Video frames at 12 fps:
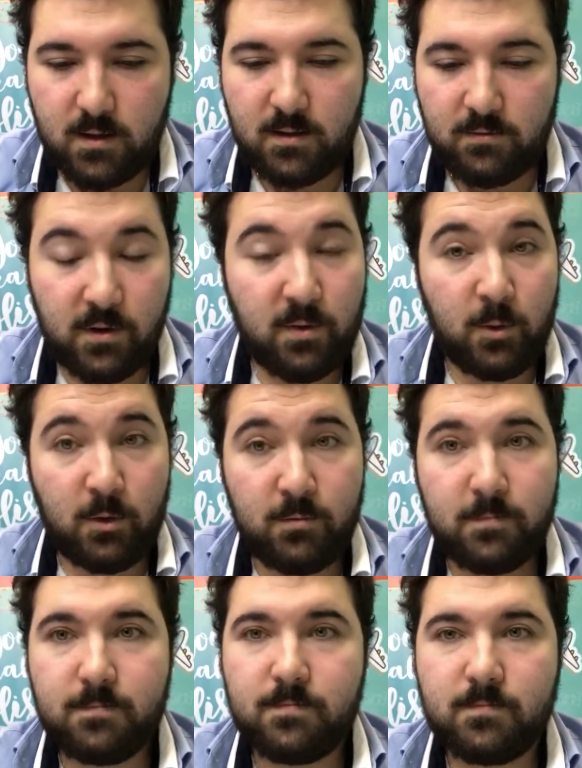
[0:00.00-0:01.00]

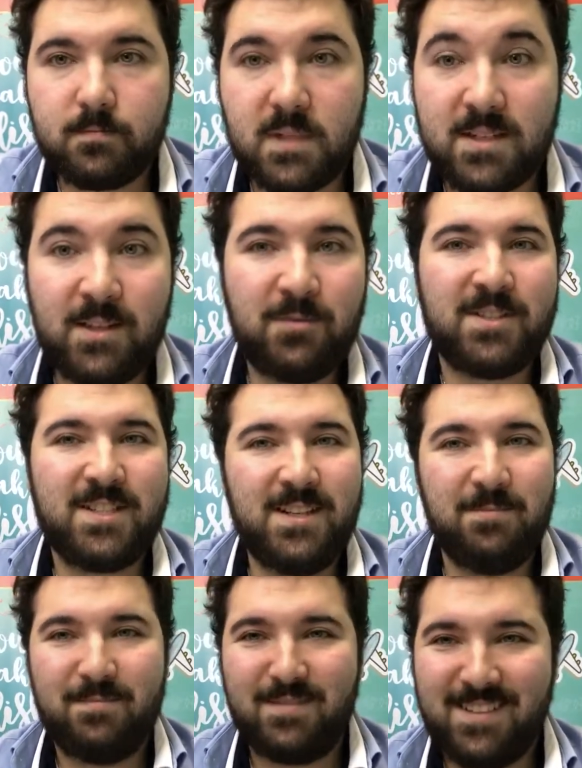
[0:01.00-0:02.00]
Furthermore,
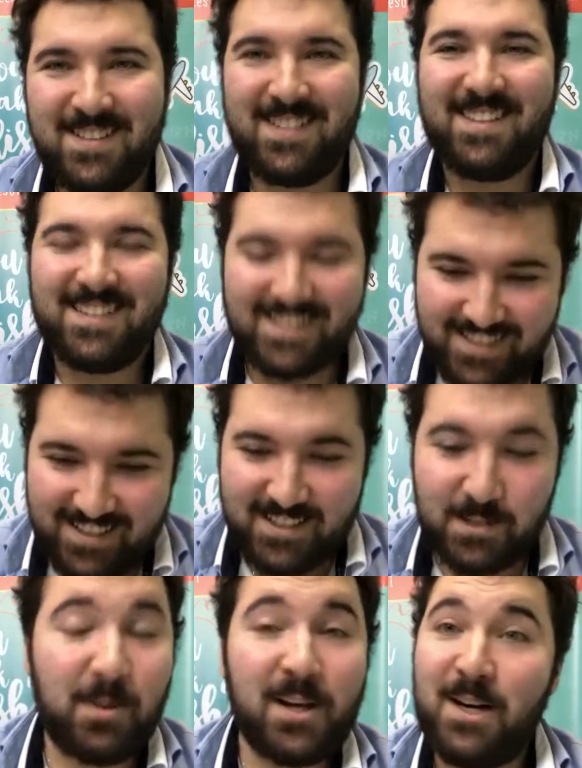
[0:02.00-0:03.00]
self-esteem,
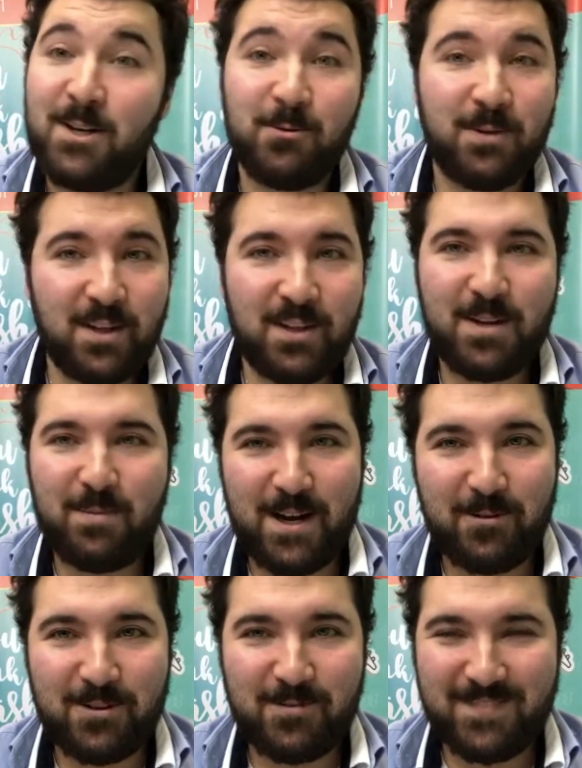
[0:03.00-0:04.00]
something I know nothing
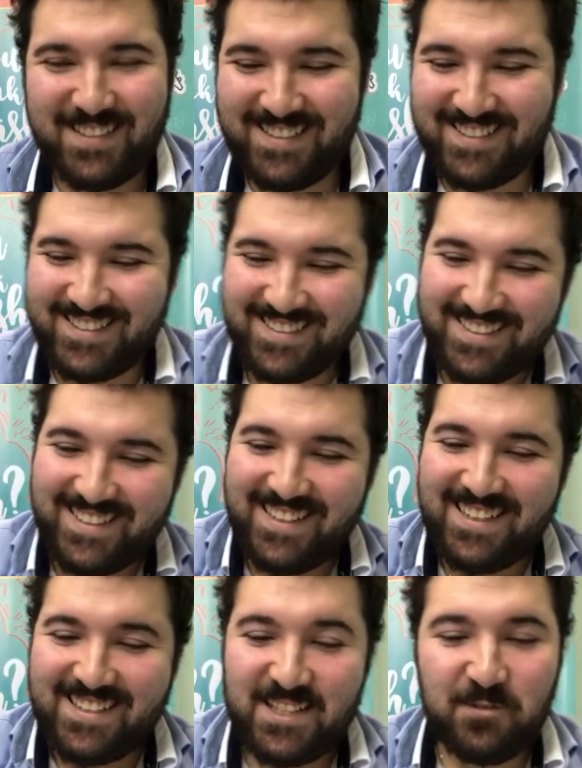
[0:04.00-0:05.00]
about.
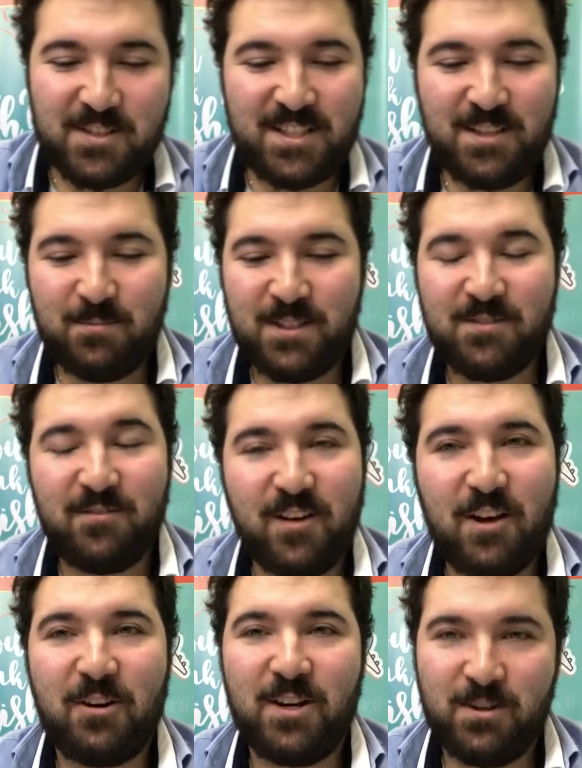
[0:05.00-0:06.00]
Self-esteem is
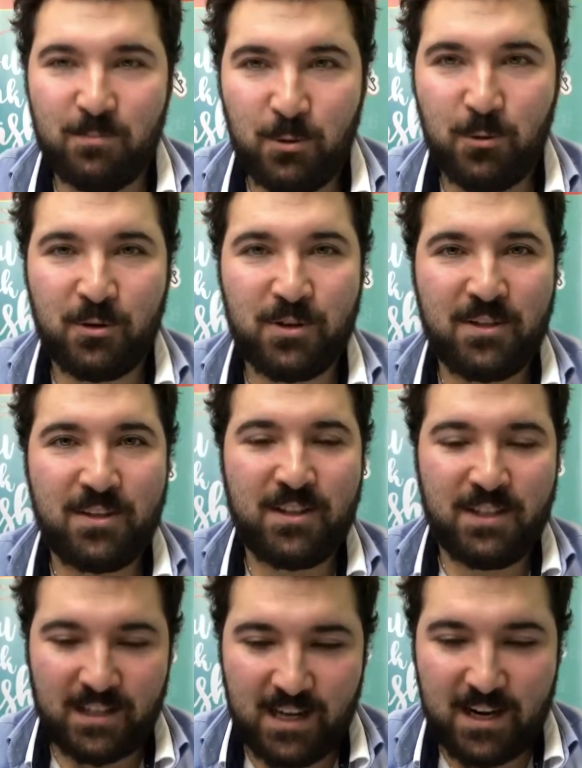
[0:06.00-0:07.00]
very important
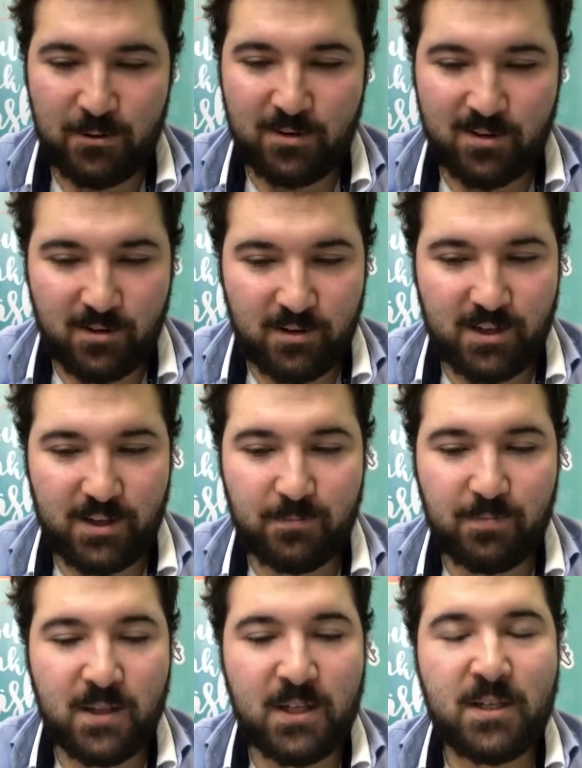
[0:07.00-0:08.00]
in language learning.
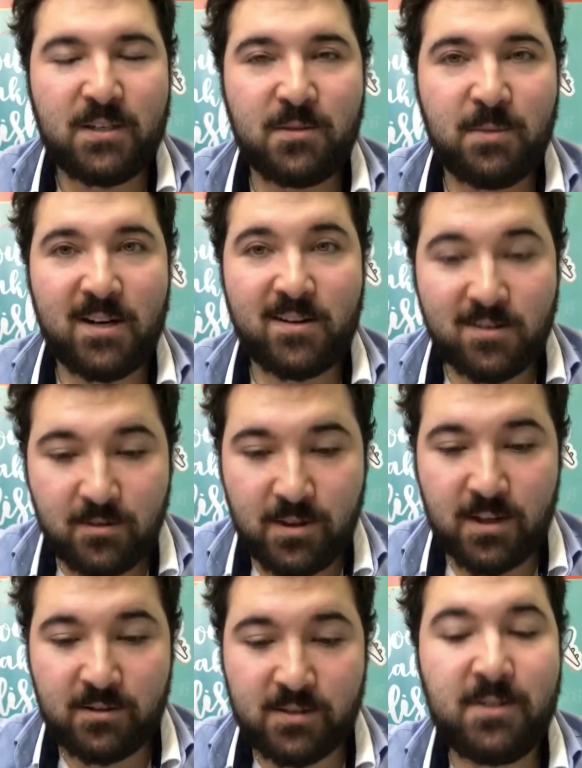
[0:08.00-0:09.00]
To make sure
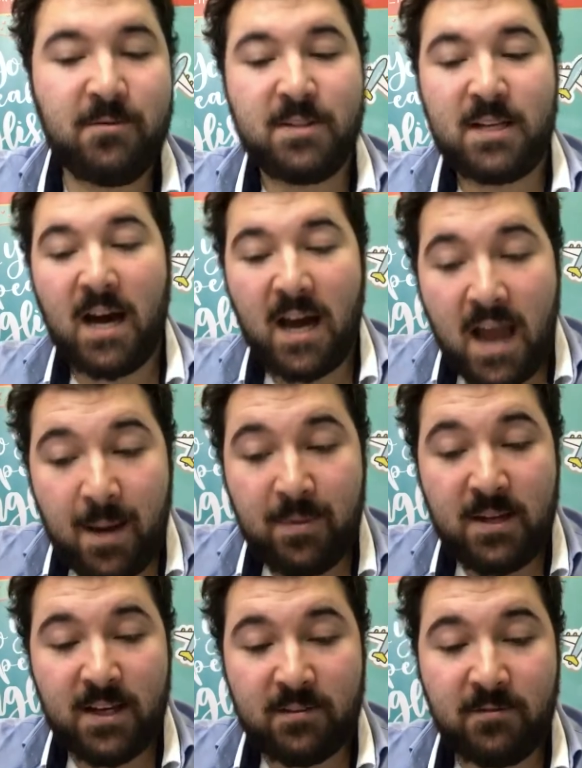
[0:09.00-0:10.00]
that your students are
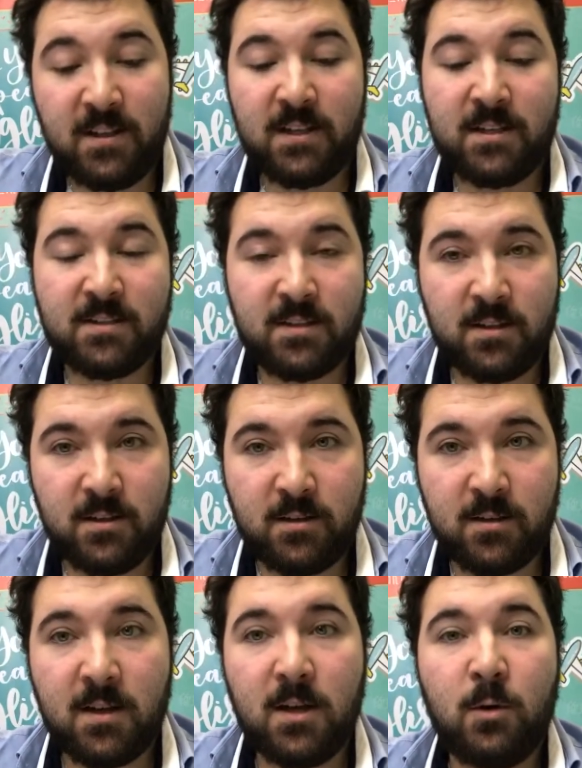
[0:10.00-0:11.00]
happy and feeling
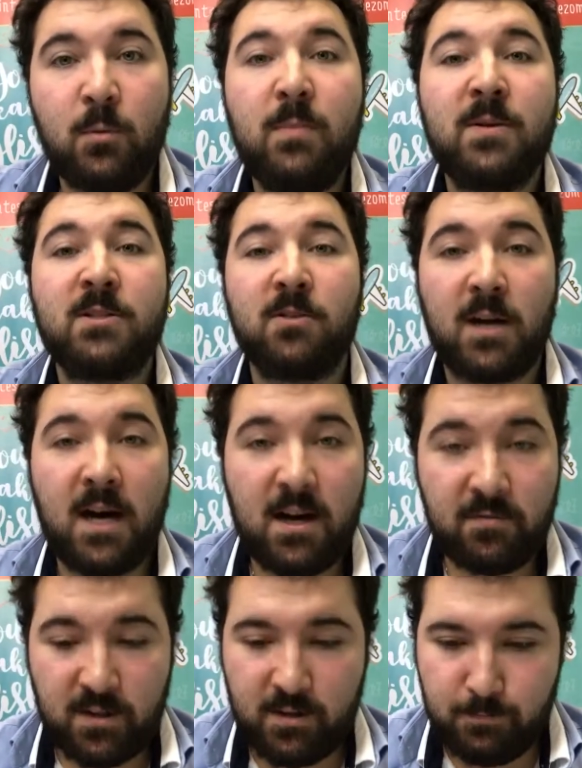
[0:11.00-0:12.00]
secure, we must look
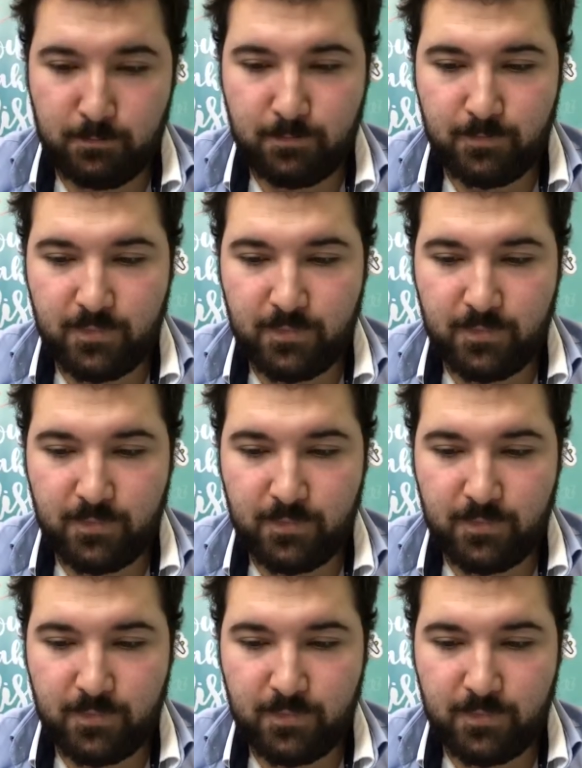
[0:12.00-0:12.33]
after them.